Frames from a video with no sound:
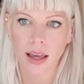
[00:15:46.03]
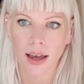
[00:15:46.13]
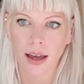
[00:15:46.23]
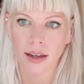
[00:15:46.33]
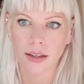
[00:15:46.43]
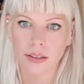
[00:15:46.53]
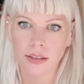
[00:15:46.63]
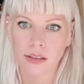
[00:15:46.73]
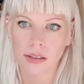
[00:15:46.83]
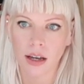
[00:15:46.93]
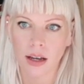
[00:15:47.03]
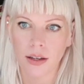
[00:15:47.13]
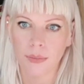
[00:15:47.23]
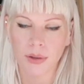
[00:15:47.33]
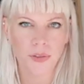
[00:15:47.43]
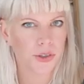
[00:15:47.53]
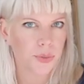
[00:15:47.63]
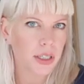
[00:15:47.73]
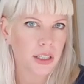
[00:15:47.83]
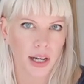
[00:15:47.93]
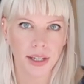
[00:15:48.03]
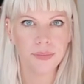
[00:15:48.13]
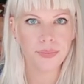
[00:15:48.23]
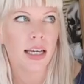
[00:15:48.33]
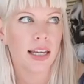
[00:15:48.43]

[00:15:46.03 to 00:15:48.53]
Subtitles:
and it feels really good.